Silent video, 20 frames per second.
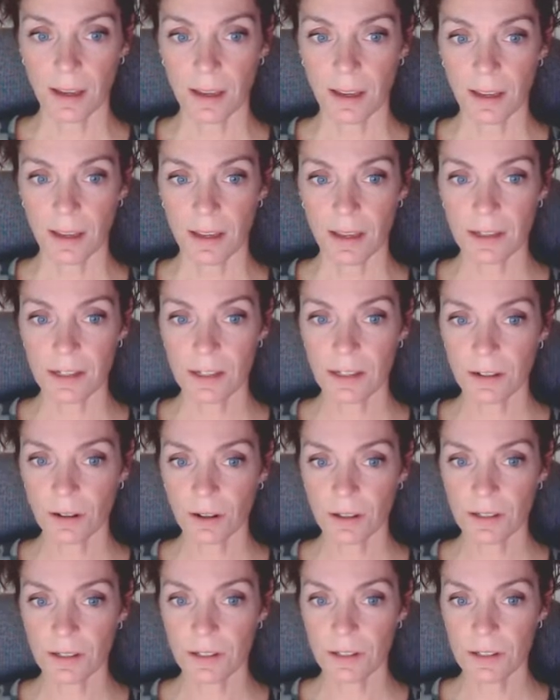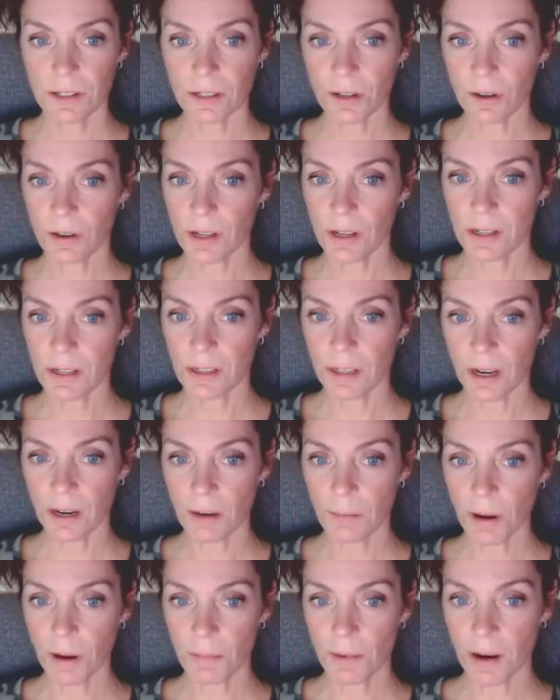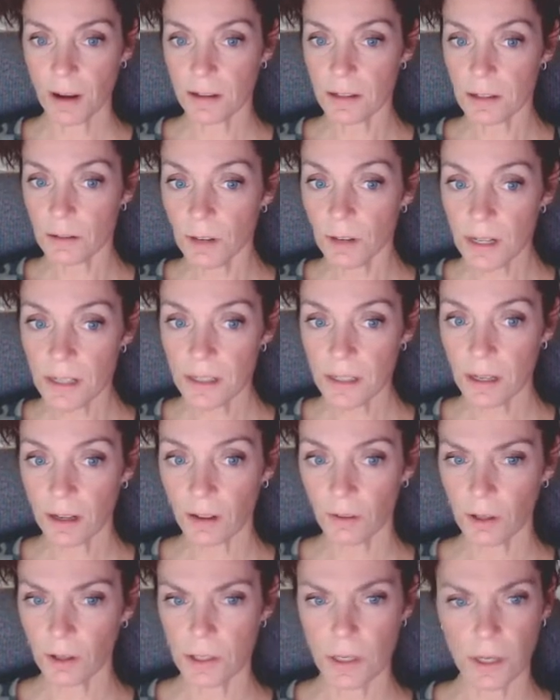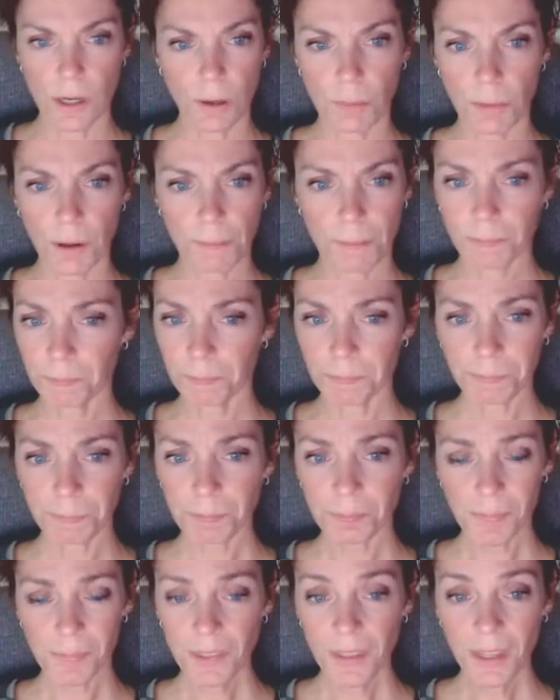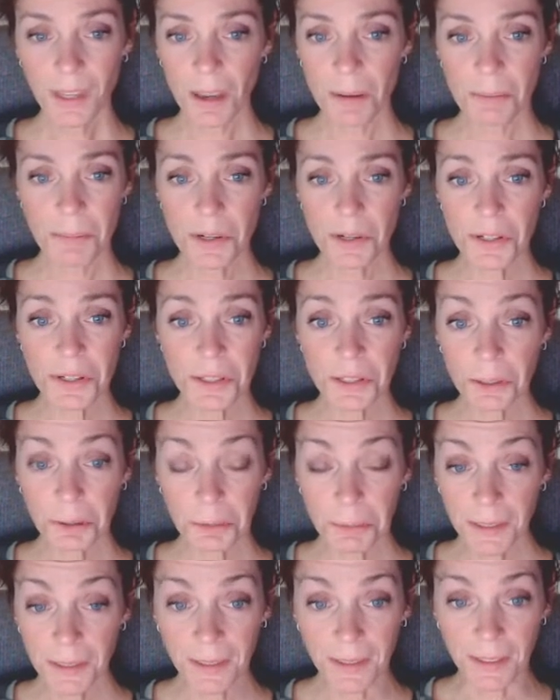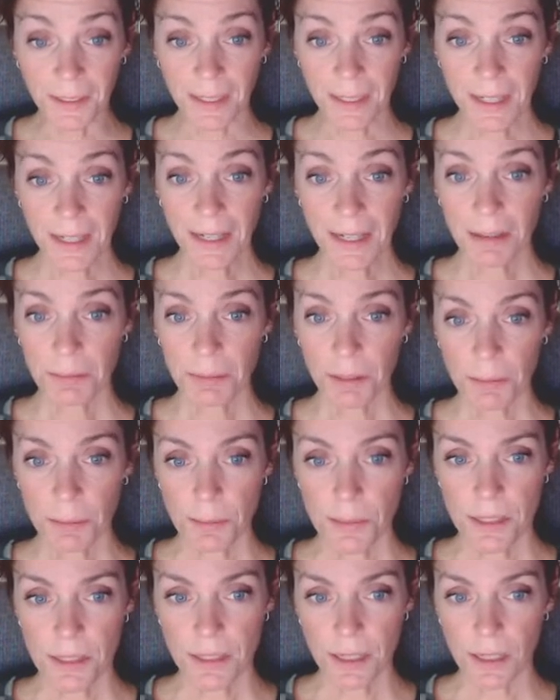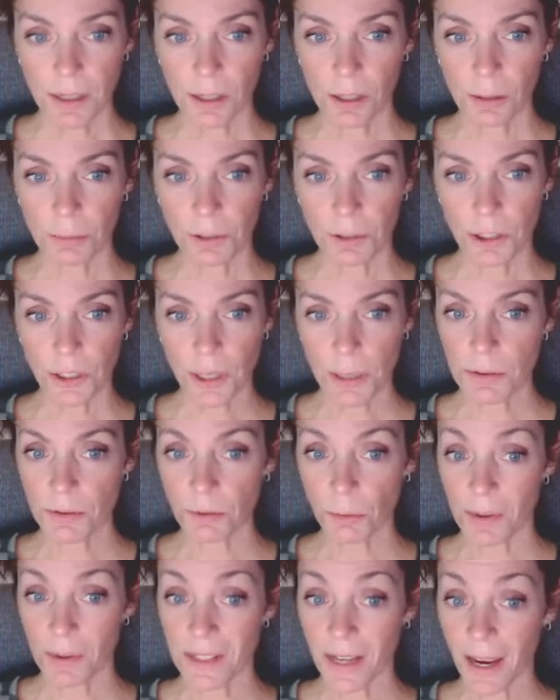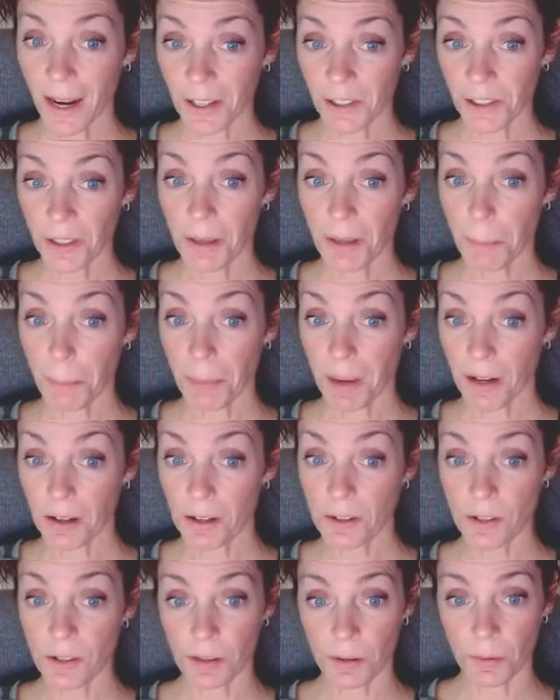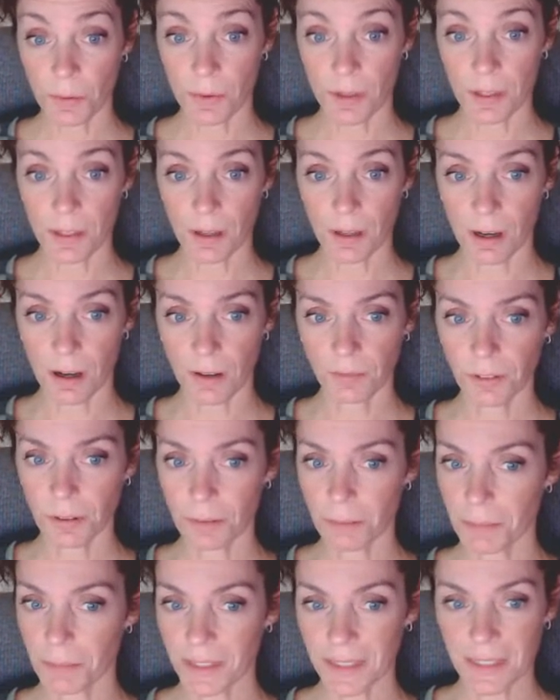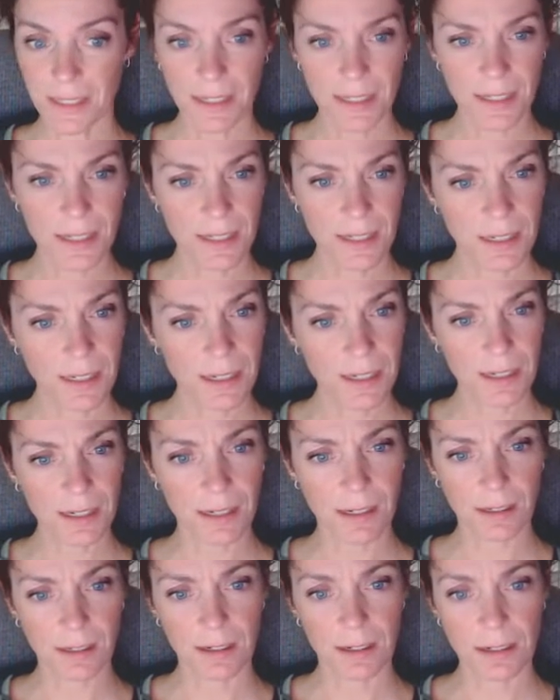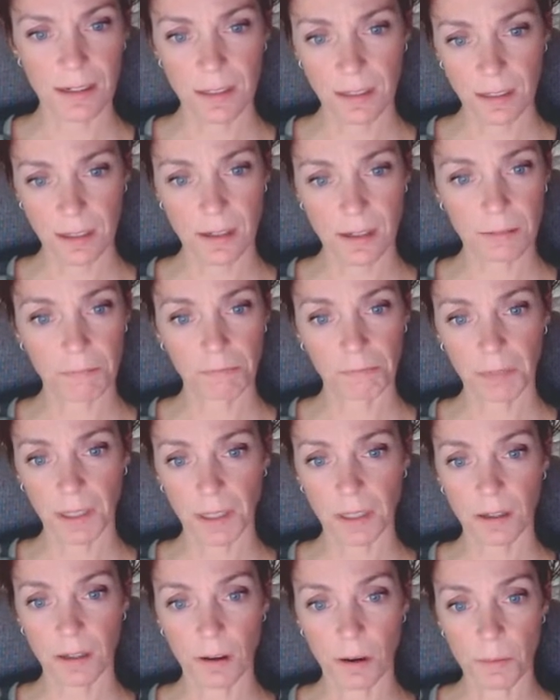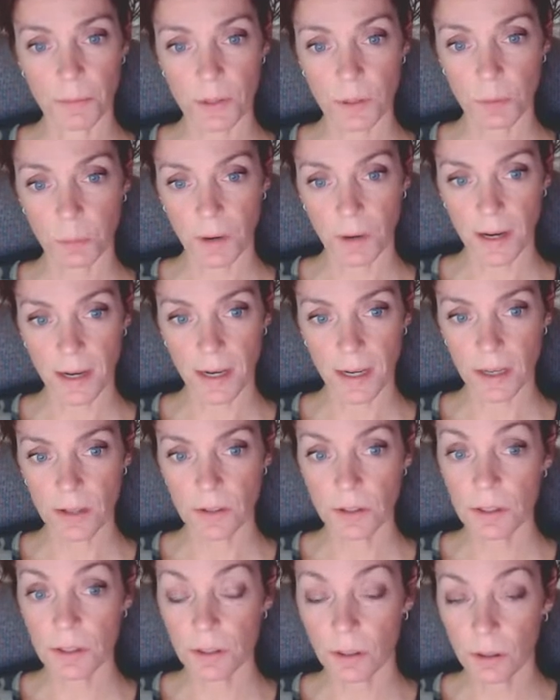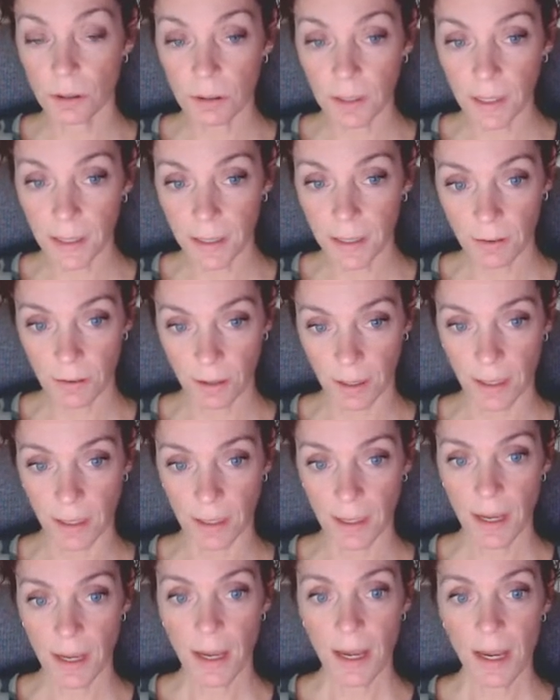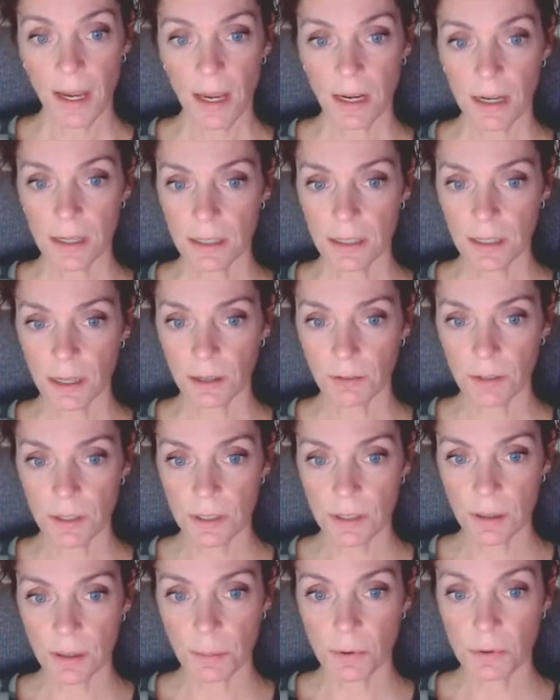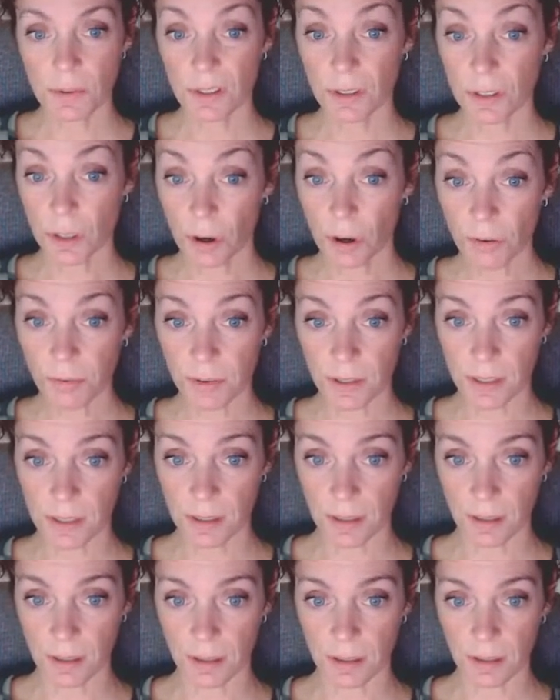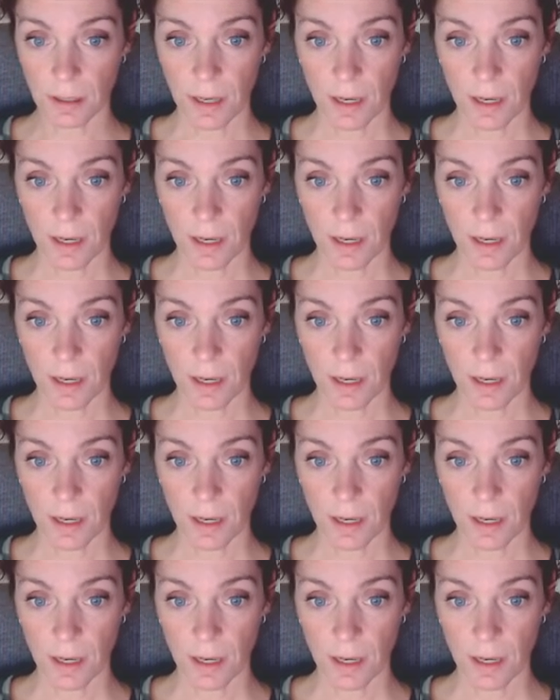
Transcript: it starts to slowly stand and my mind is racing. It looks human, but it's too big. People mistake human shapes for what's actually bears in the woods often, but this is skinny. It is thin, big, almost white. It's so light gray, and its skin resembles dolphin skin.